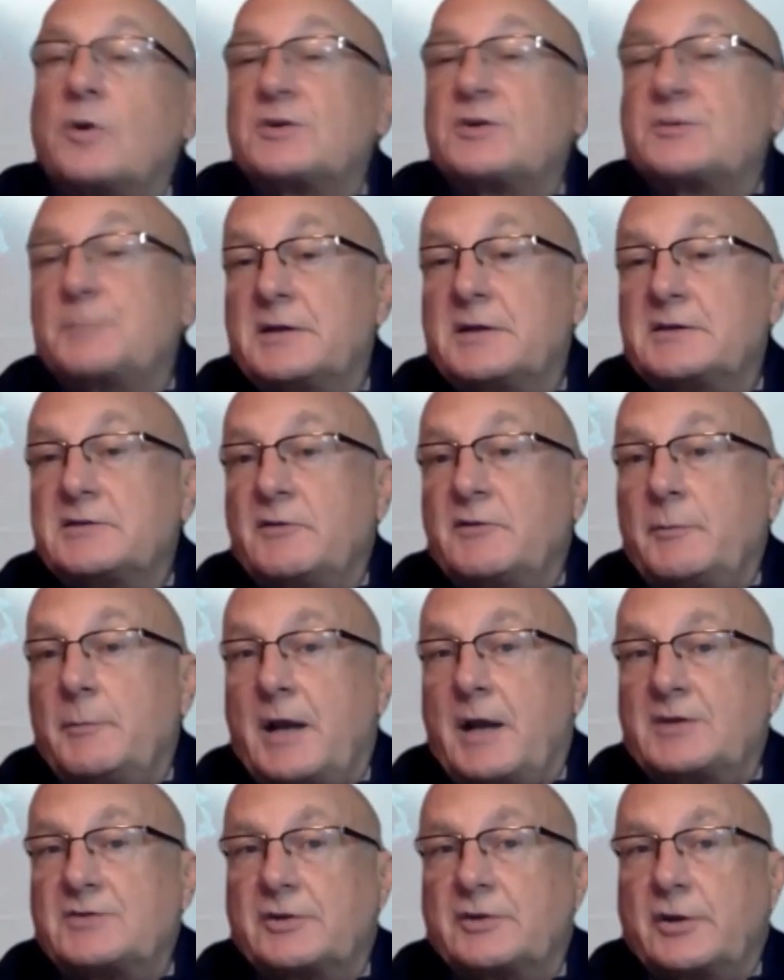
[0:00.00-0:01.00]
expensive in
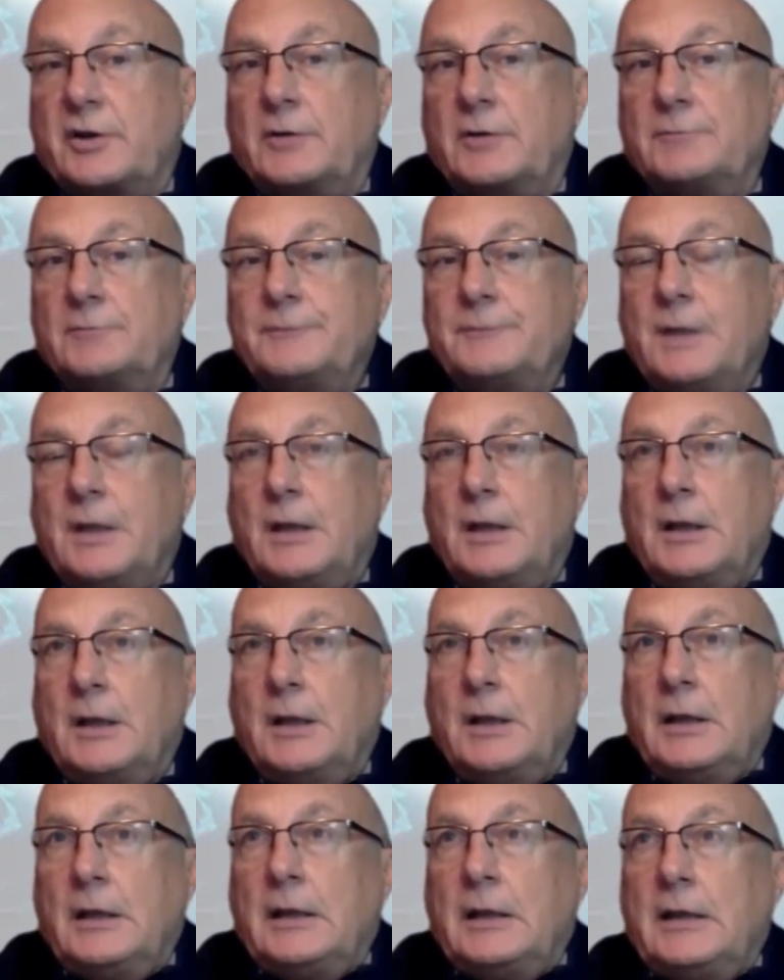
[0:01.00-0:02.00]
Mexico.
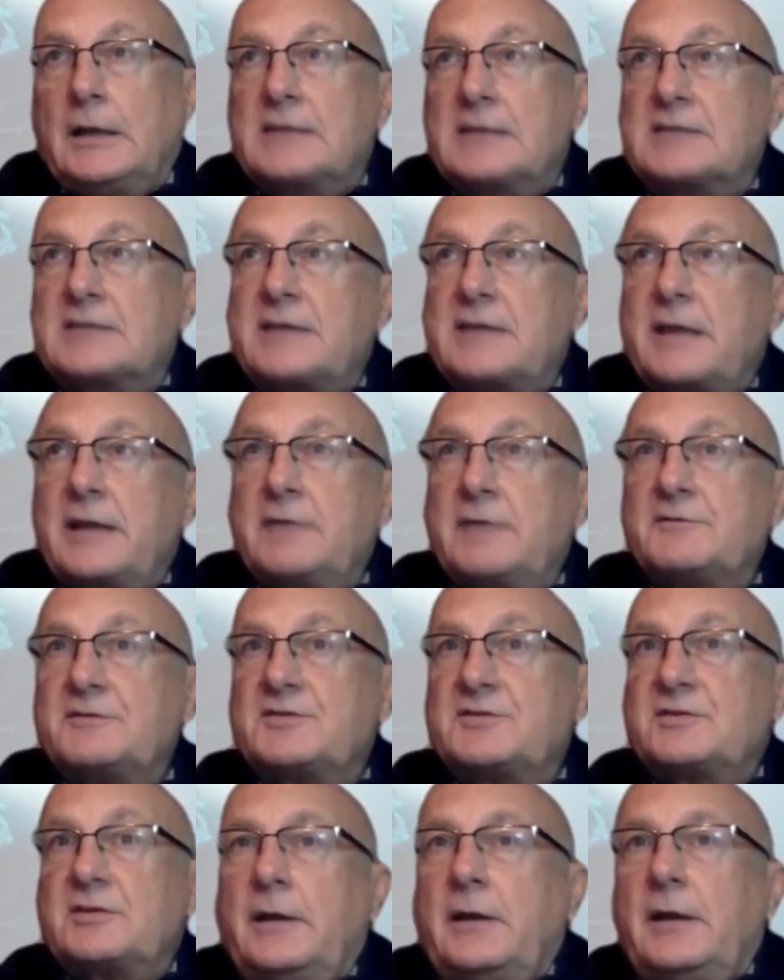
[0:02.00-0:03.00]

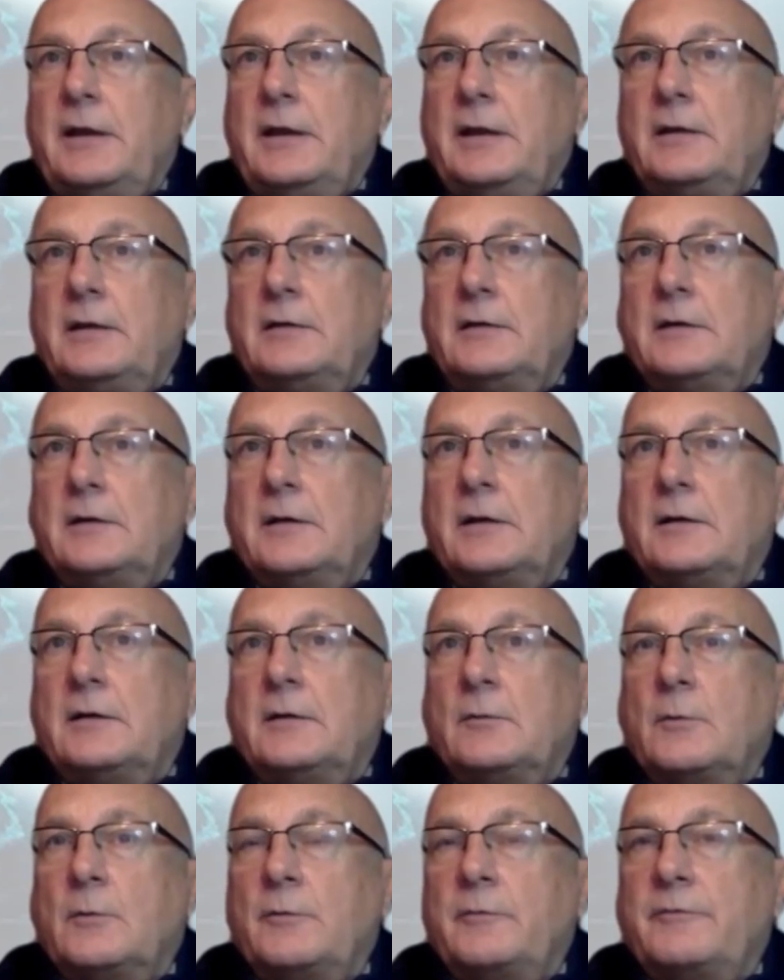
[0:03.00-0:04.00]
Incentives in
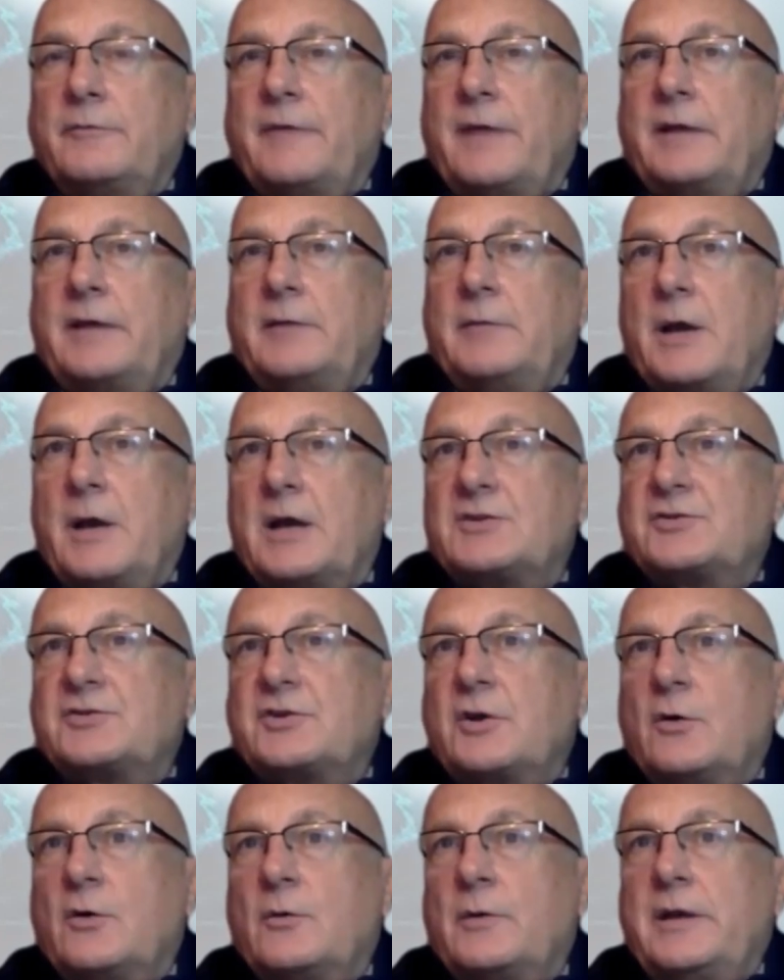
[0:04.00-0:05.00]
what we find in
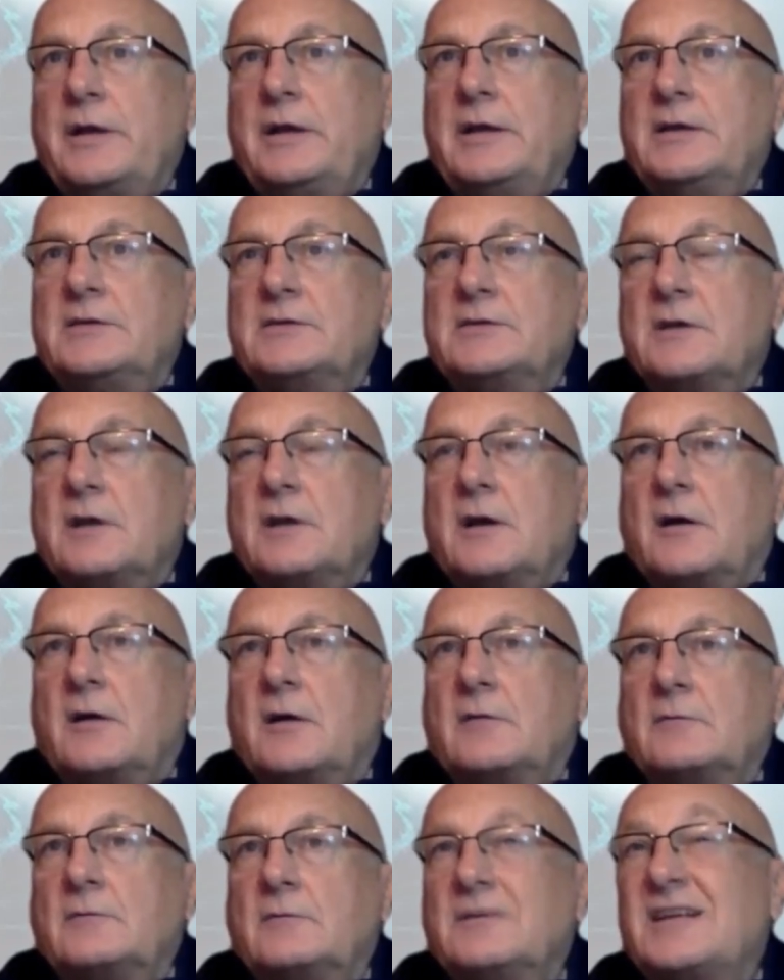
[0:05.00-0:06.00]
Mexico
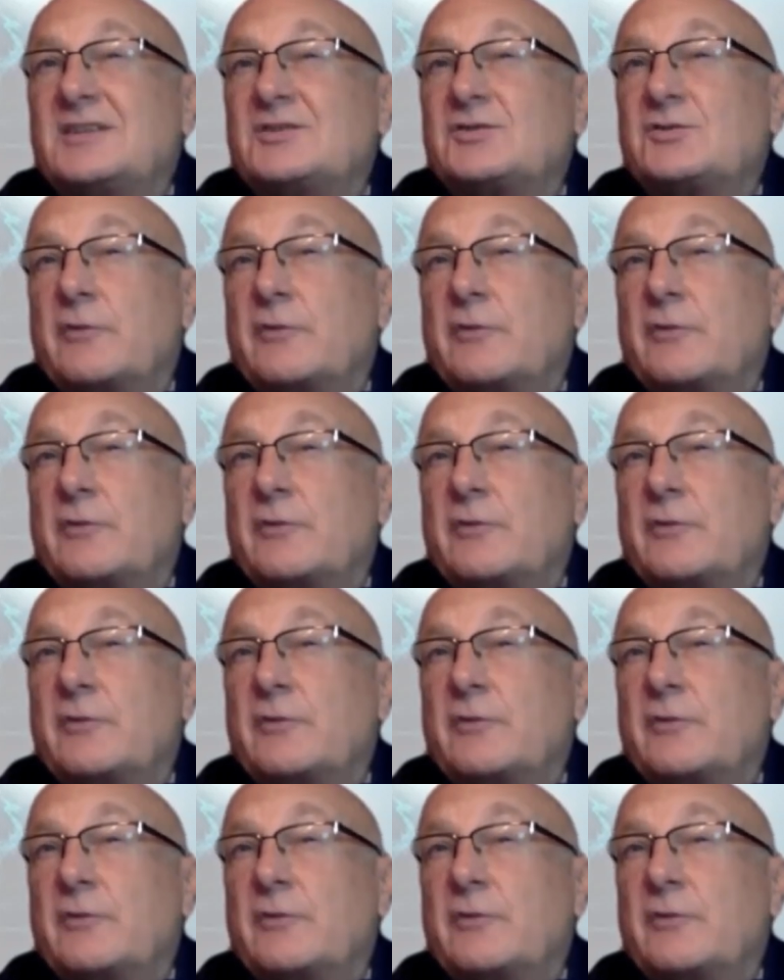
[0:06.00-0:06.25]
are less